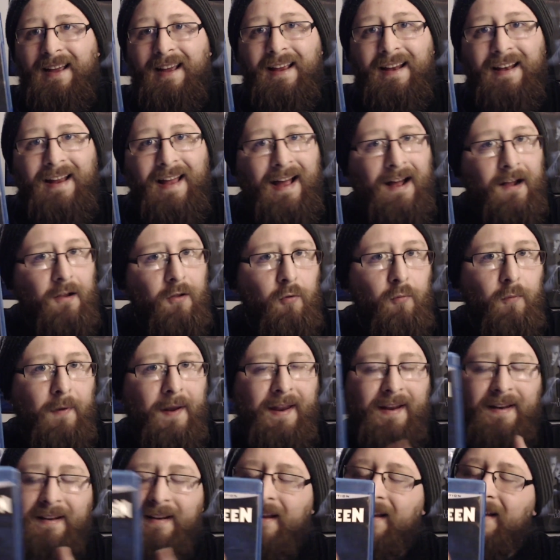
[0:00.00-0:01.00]
in
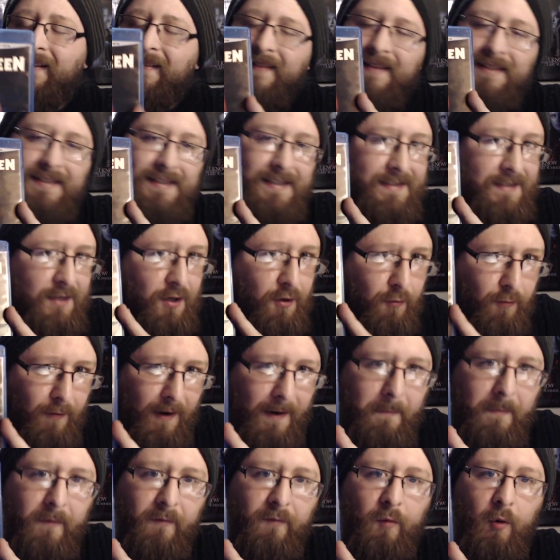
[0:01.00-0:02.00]
Halloween. This is a
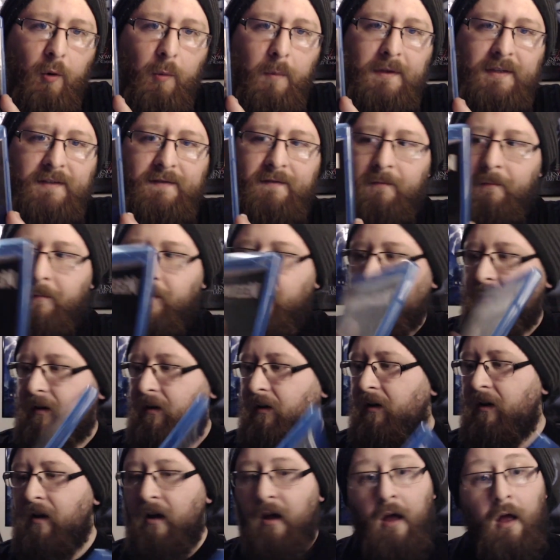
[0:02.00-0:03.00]
great performance from her.
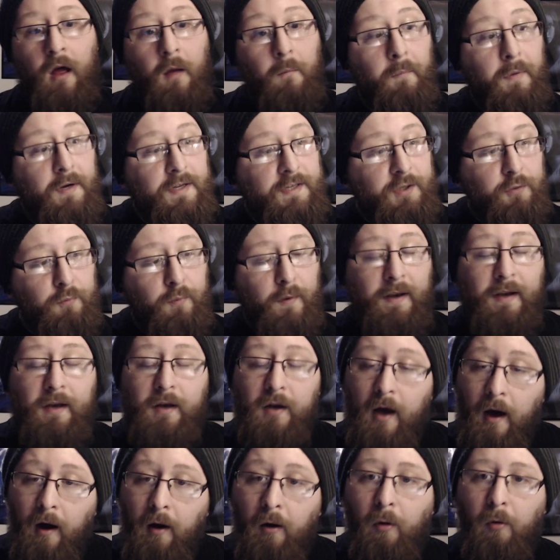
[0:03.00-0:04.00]
But do we
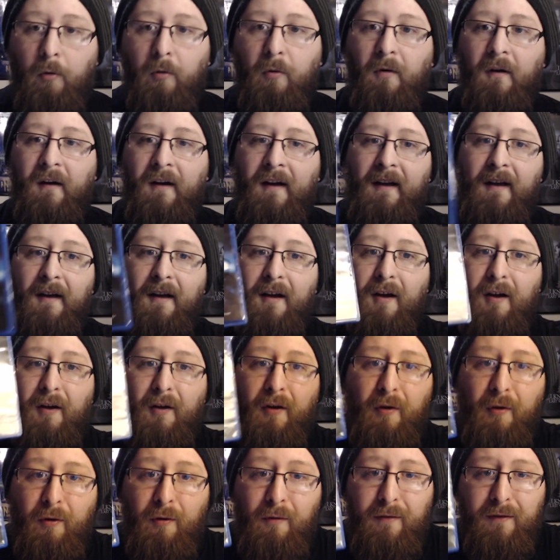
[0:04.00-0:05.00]
know
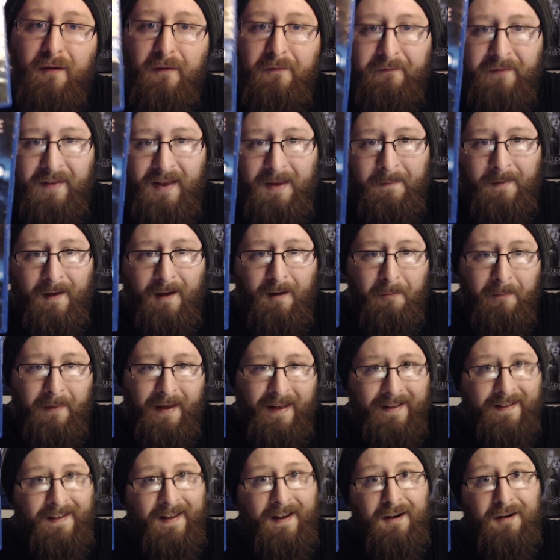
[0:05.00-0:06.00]
who the female
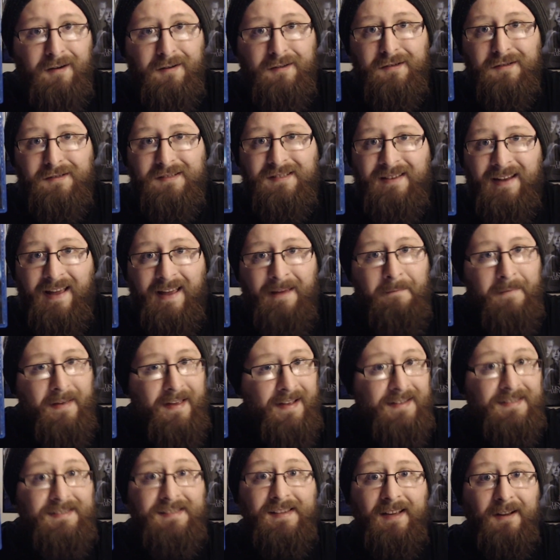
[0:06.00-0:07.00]
main character's name
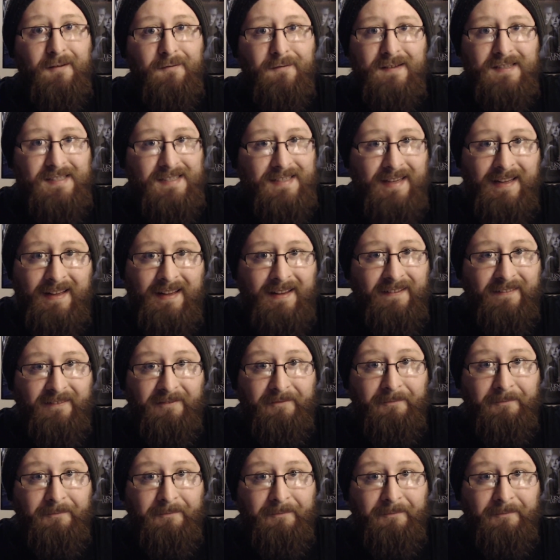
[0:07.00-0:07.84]
is in Christine?